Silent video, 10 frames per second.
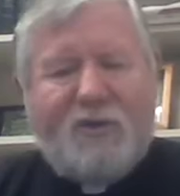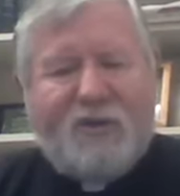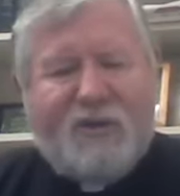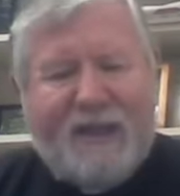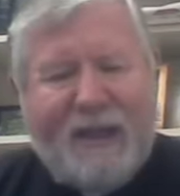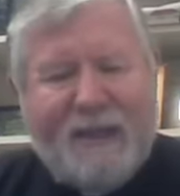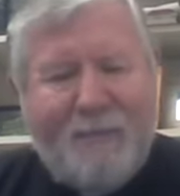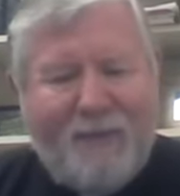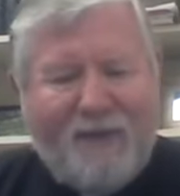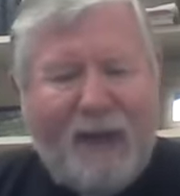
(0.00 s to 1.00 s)
is the
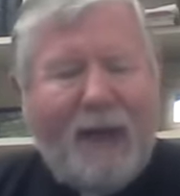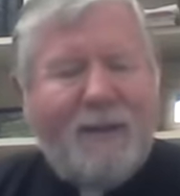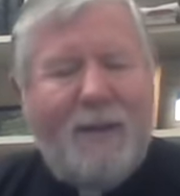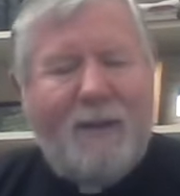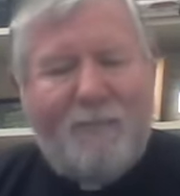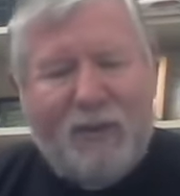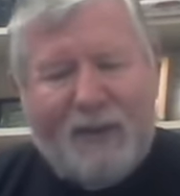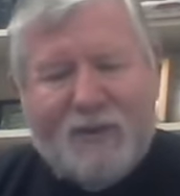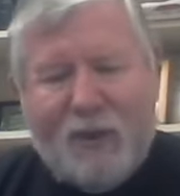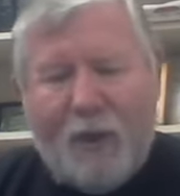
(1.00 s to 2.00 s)
kingdom of God.
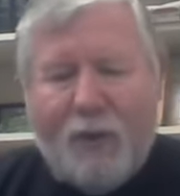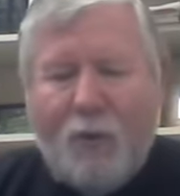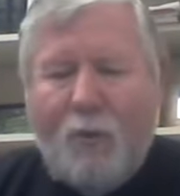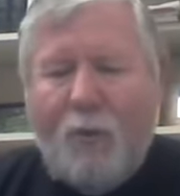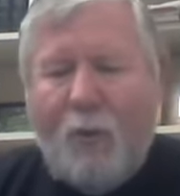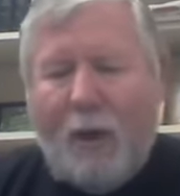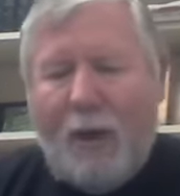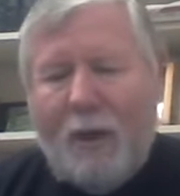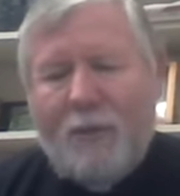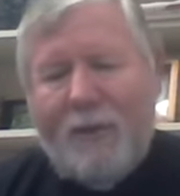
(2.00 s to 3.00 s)
Blessed are you who are
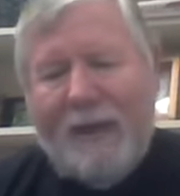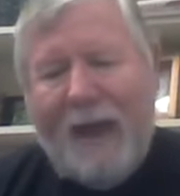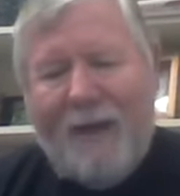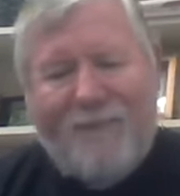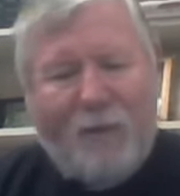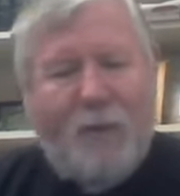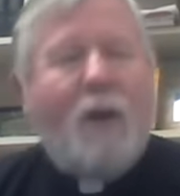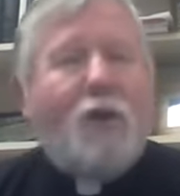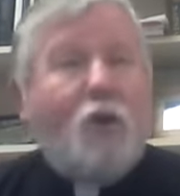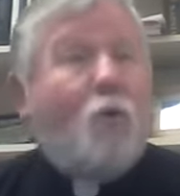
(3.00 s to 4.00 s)
hungry now, for
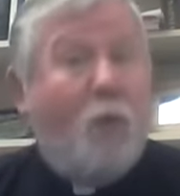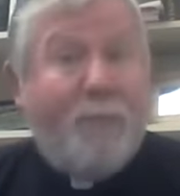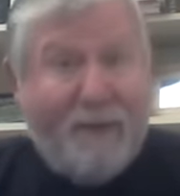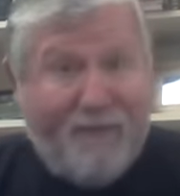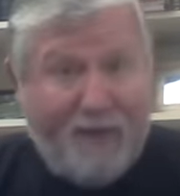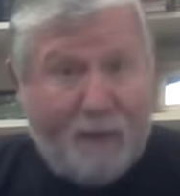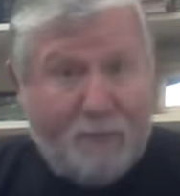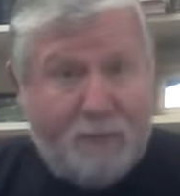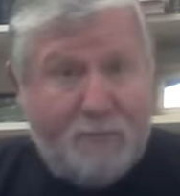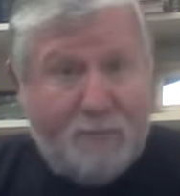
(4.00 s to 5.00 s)
you will be filled.
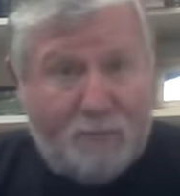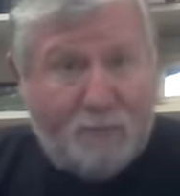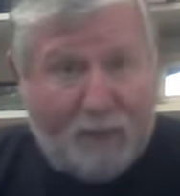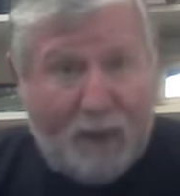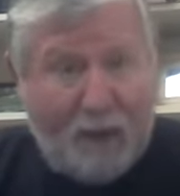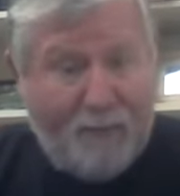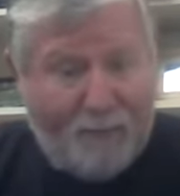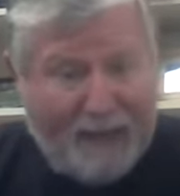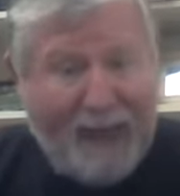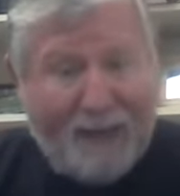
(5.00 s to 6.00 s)
Okay, the
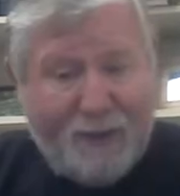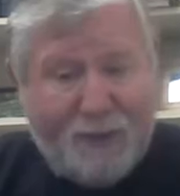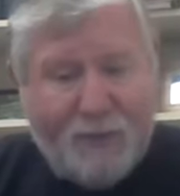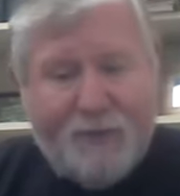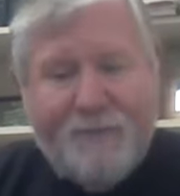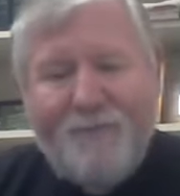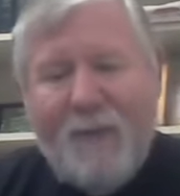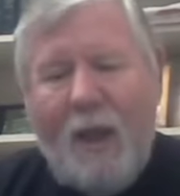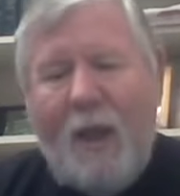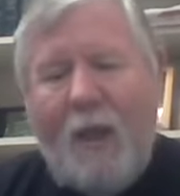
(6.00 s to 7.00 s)
Beatitudes.
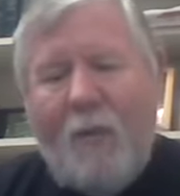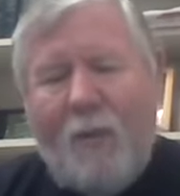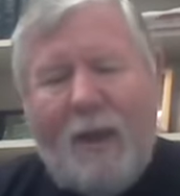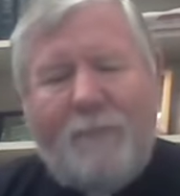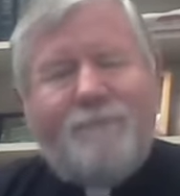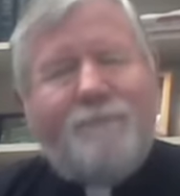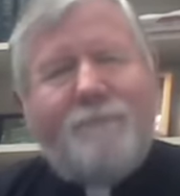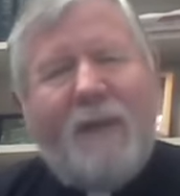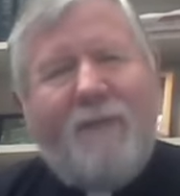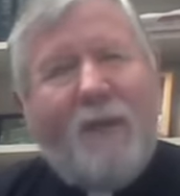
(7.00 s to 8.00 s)
Well,
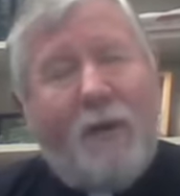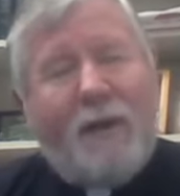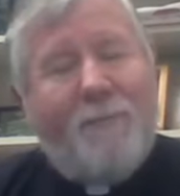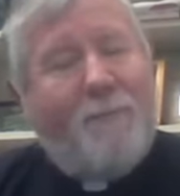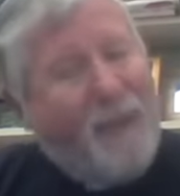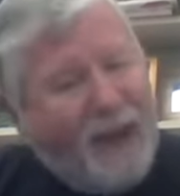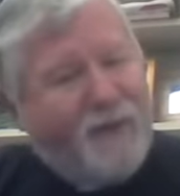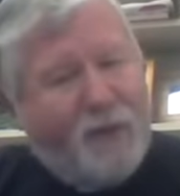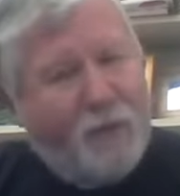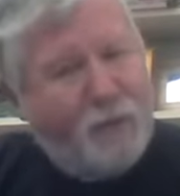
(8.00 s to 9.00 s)
if you look at
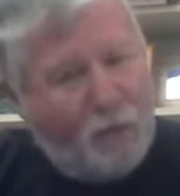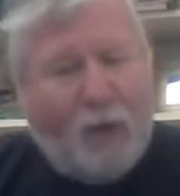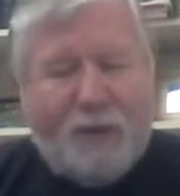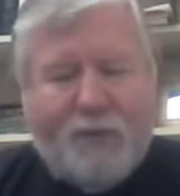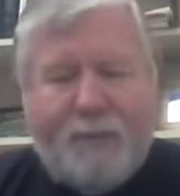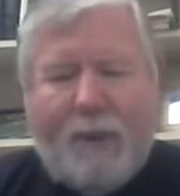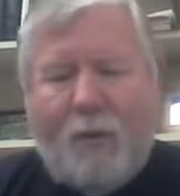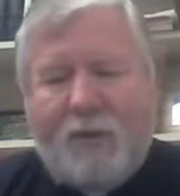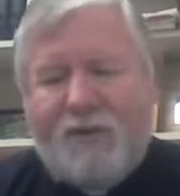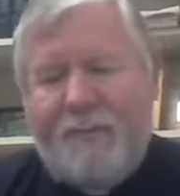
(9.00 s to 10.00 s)
Matthew, who also
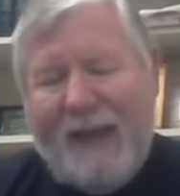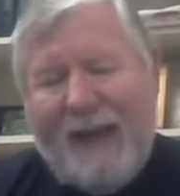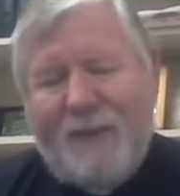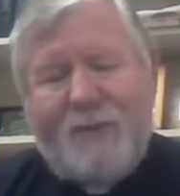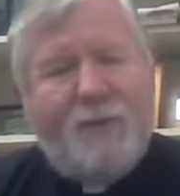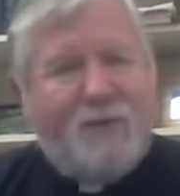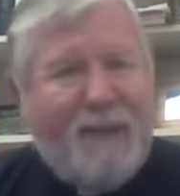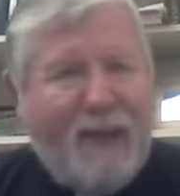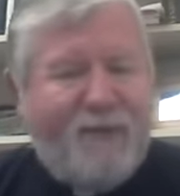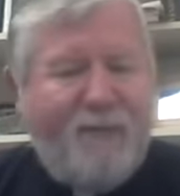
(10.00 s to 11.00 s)
records the Beatitudes,
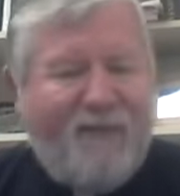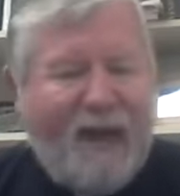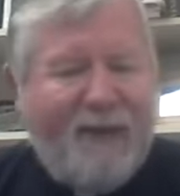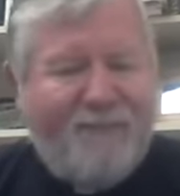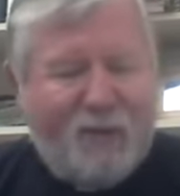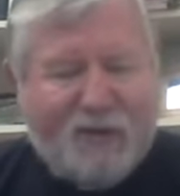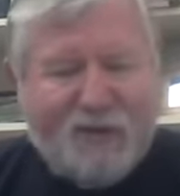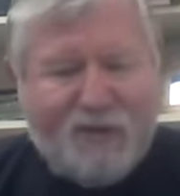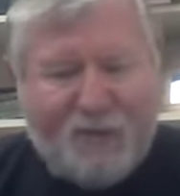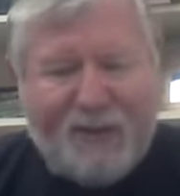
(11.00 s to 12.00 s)
Matthew 5,
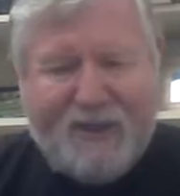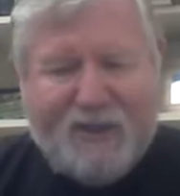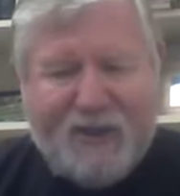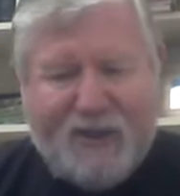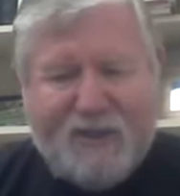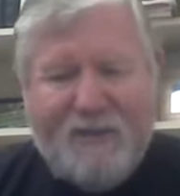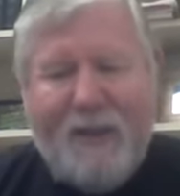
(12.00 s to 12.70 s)
verses 3 and 6,